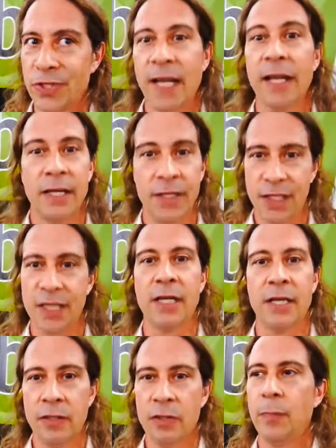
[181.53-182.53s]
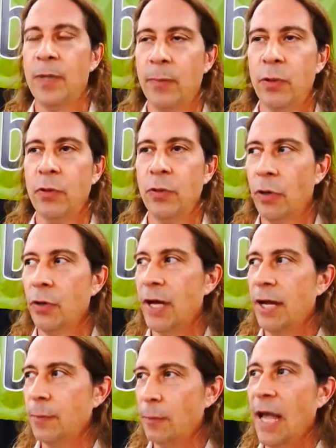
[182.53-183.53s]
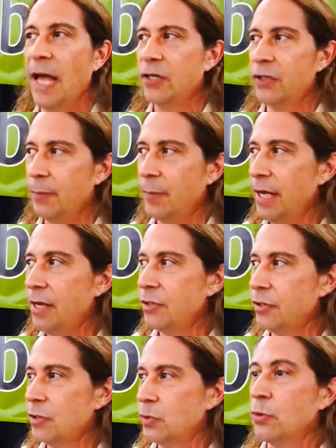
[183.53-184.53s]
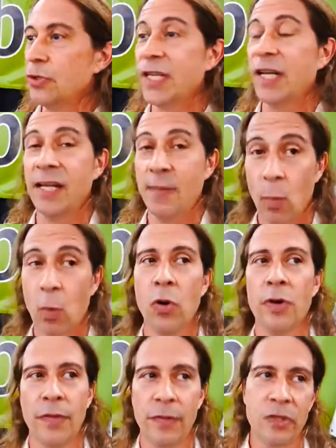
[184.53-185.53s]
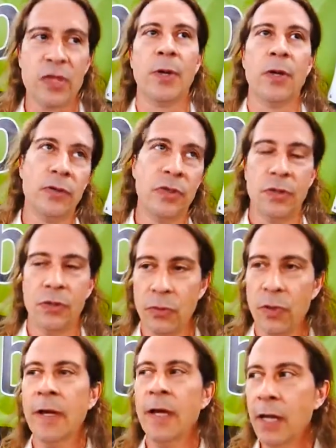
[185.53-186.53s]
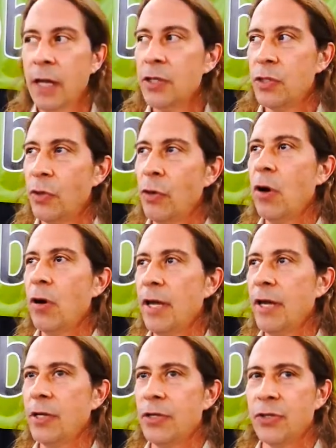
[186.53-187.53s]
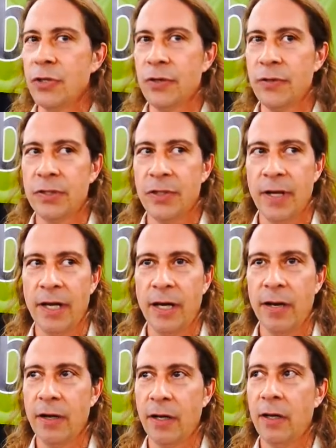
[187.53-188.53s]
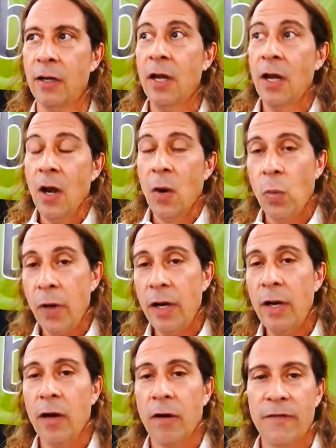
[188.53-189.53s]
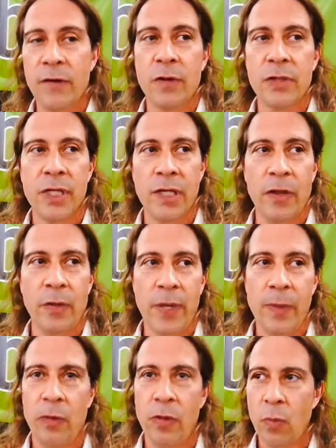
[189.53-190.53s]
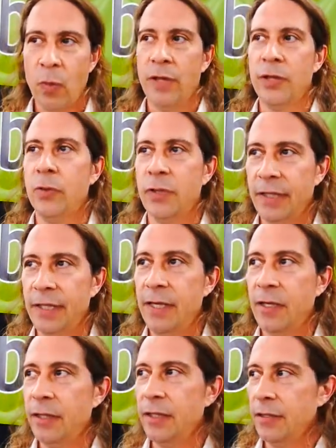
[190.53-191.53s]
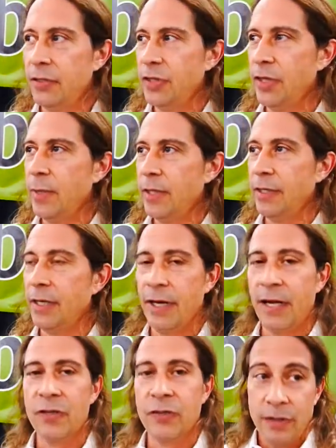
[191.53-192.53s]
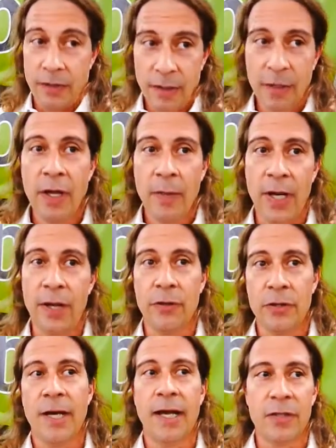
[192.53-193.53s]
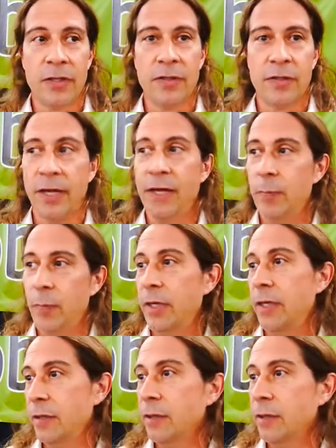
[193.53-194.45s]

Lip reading: selling it to kids or people who are not actually patients, or selling more than they're supposed to. So there are a lot of concerns in that area. We are focusing on the people who want to do it legally, legitimately, and actually pay their taxes and be